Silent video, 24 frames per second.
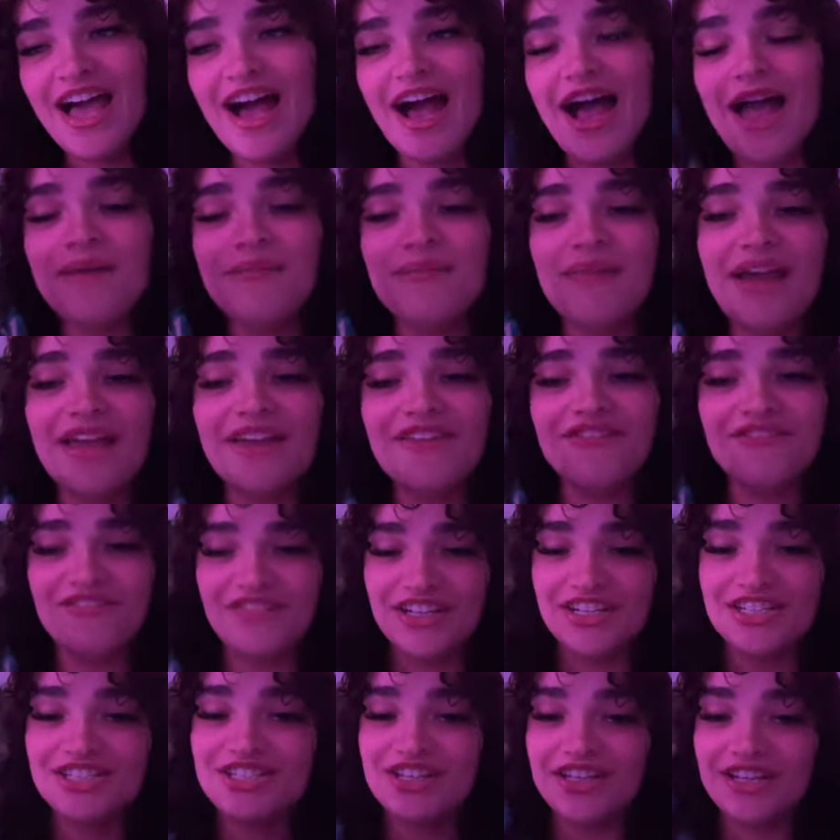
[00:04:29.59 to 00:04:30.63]
I might
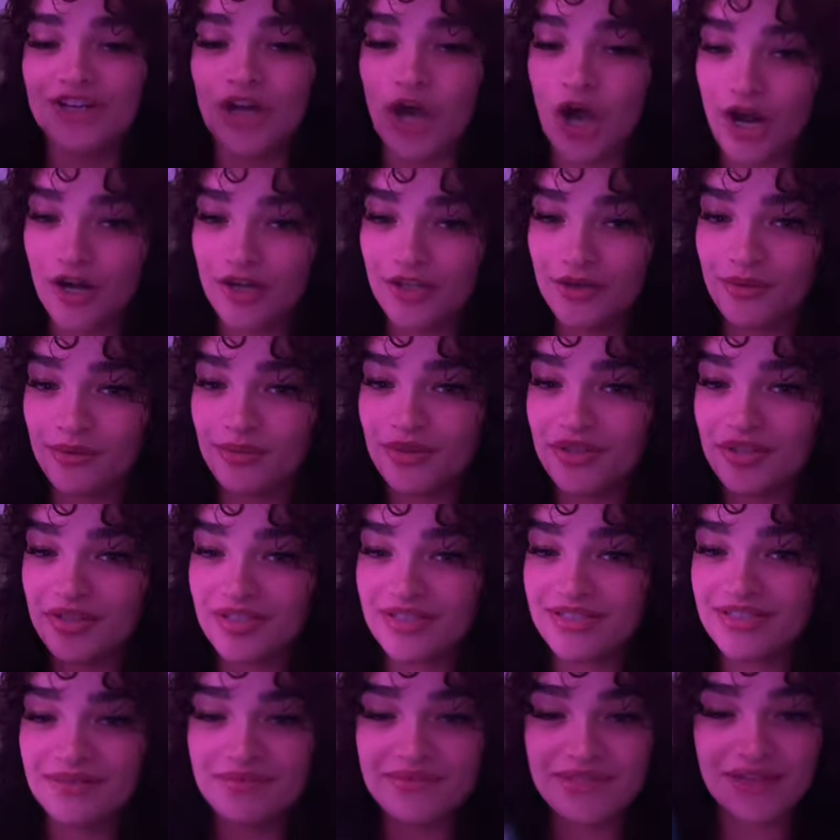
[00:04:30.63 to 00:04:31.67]
finish it in audiobook because
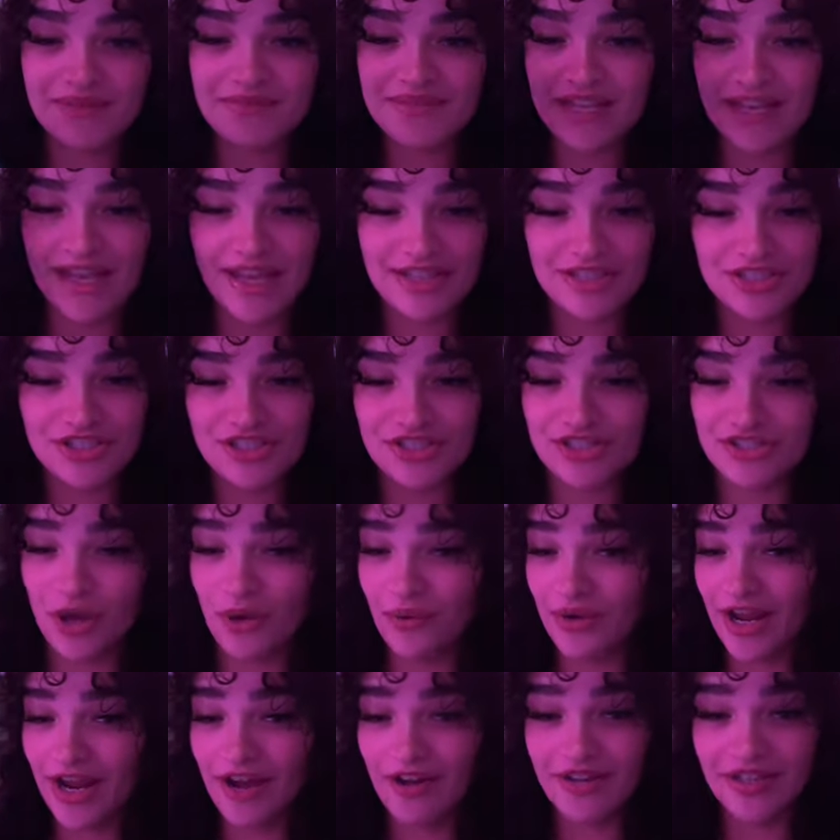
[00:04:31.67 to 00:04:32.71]
sometimes like I can just
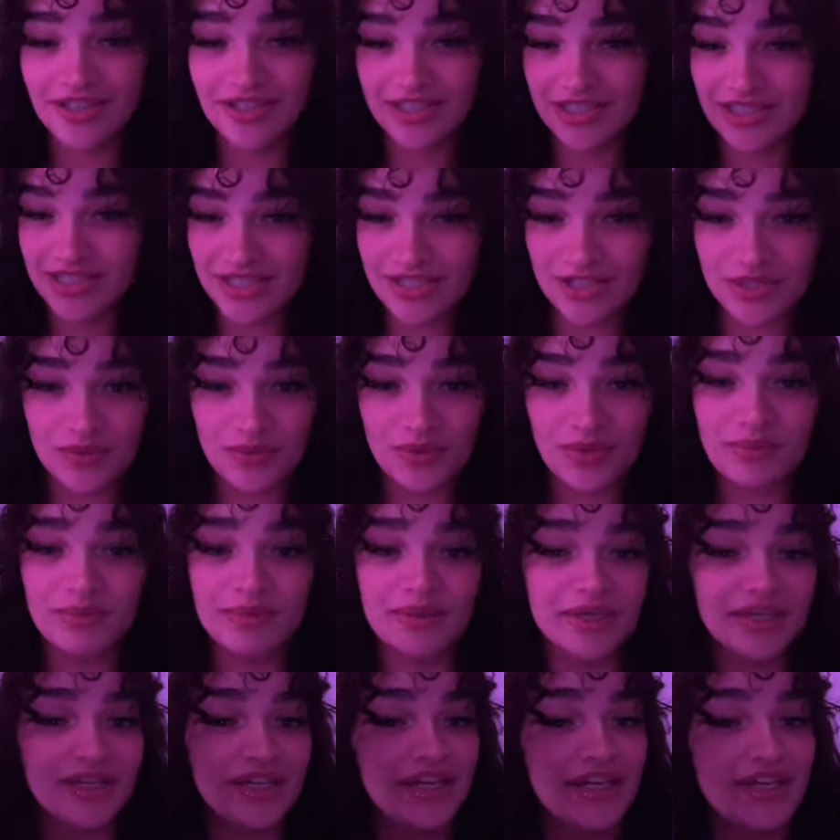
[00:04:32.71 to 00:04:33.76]
zone out and listen to it,
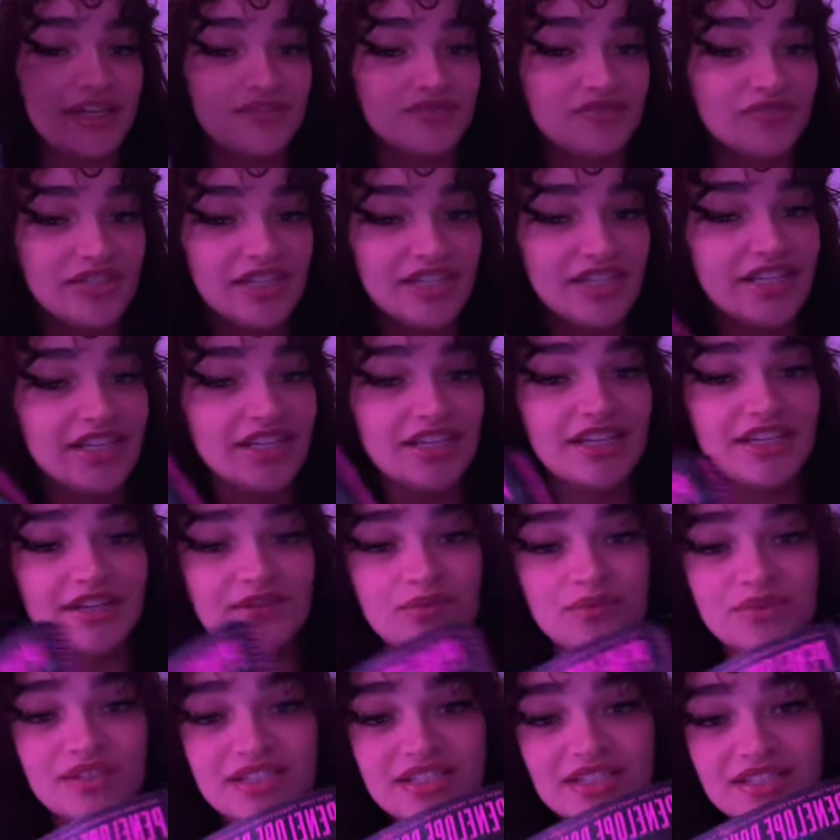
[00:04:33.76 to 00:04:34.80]
but reading it
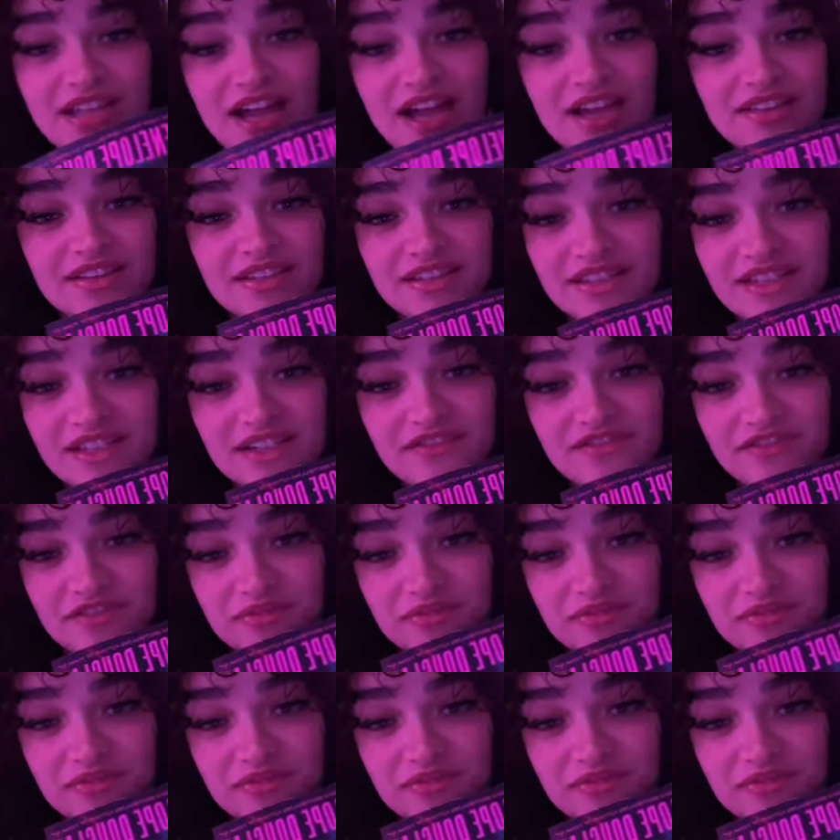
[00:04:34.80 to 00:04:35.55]
was not the thing for